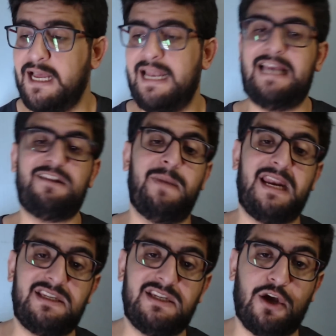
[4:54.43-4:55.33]
let
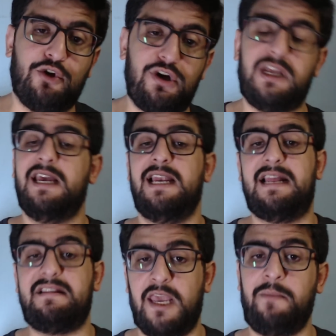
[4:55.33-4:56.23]
Maresca cook,
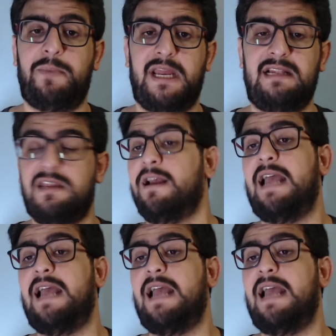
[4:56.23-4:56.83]
let him build,